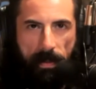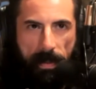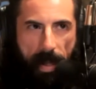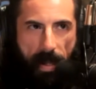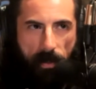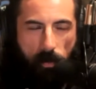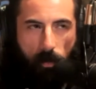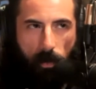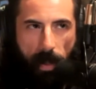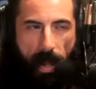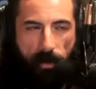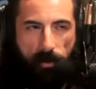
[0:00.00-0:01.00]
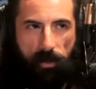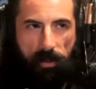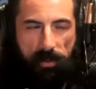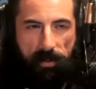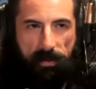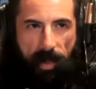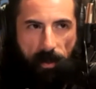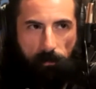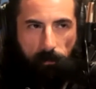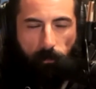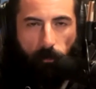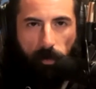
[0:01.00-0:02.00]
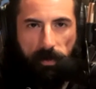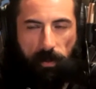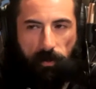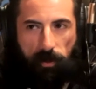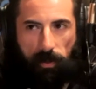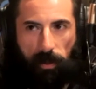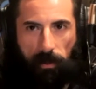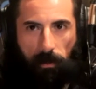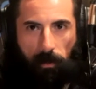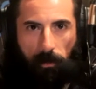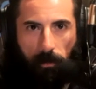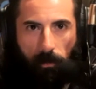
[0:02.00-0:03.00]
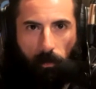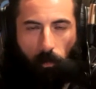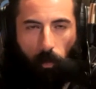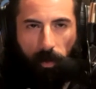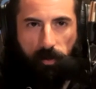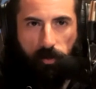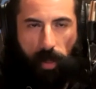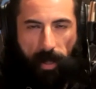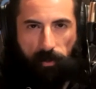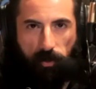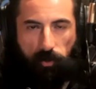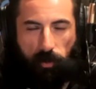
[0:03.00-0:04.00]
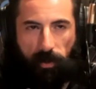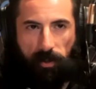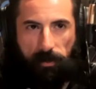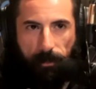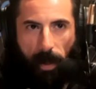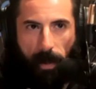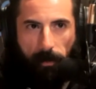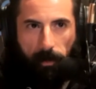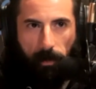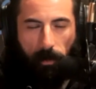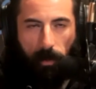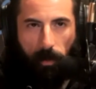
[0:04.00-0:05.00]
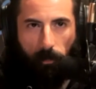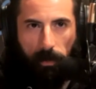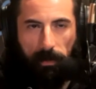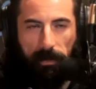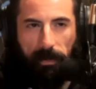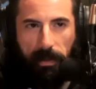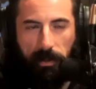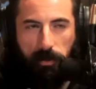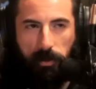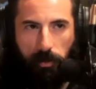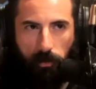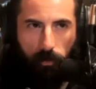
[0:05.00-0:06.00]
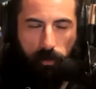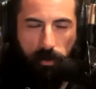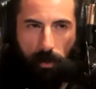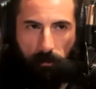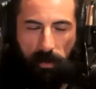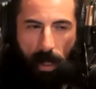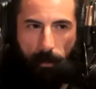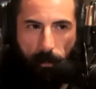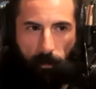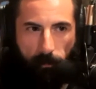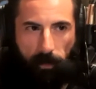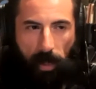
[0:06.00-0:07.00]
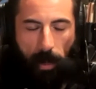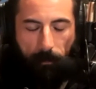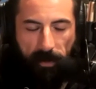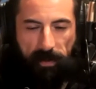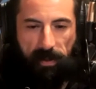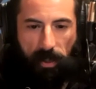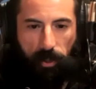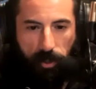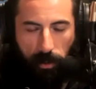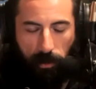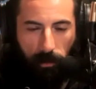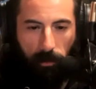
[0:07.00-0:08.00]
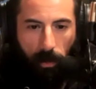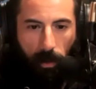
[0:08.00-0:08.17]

and you were to actually sit down and reverse engineer what's actually transpiring, it would lead to some type of compensation